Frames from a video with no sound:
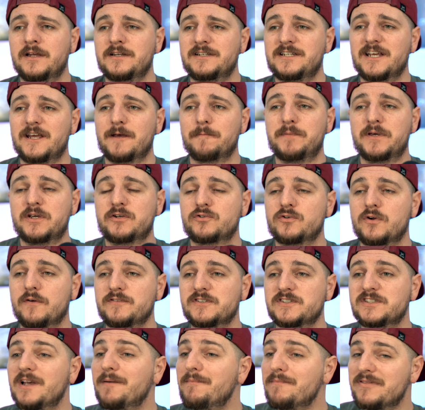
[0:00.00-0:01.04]
take a picture of
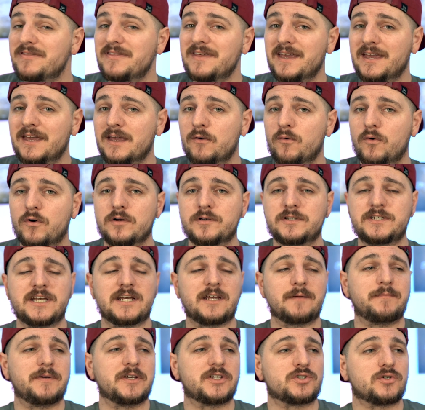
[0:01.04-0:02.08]
something or
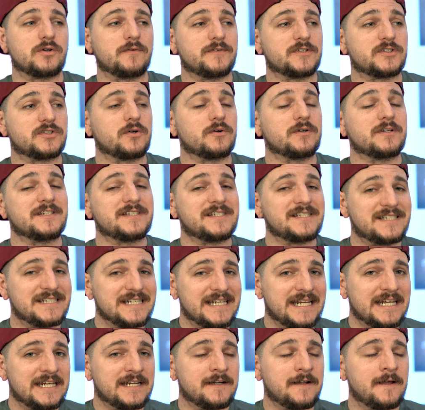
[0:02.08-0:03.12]
take a picture of a certain
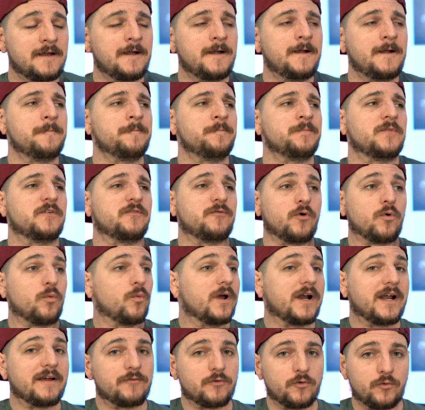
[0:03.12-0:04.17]
scene, for
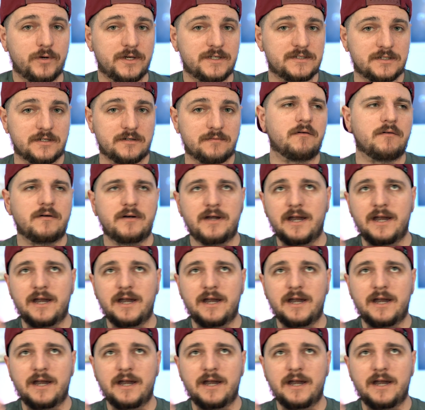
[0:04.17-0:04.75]
whatever reason.